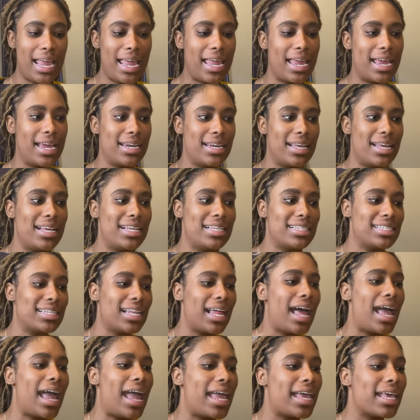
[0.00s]
and is
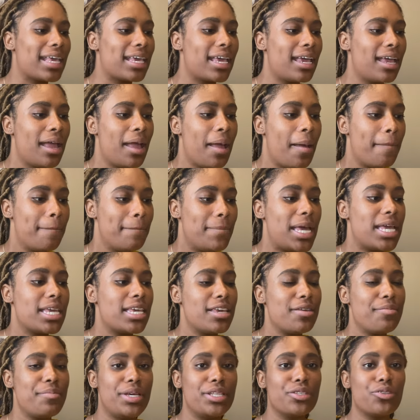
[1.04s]
like
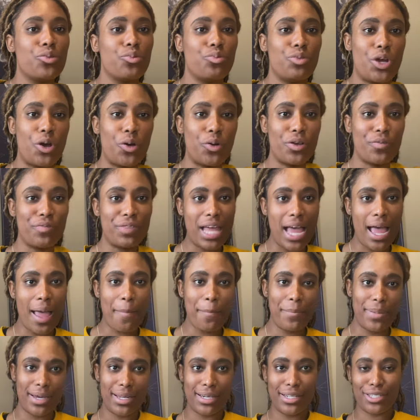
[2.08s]
making mental note of that,
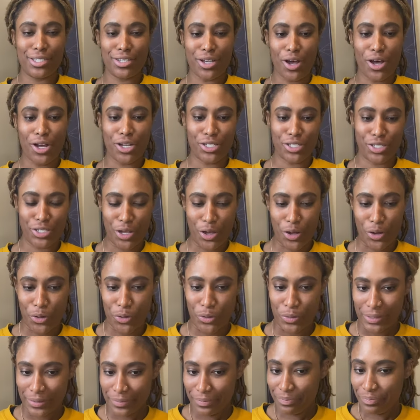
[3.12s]
but it's
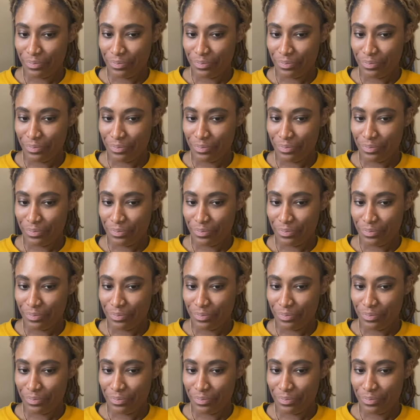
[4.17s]
also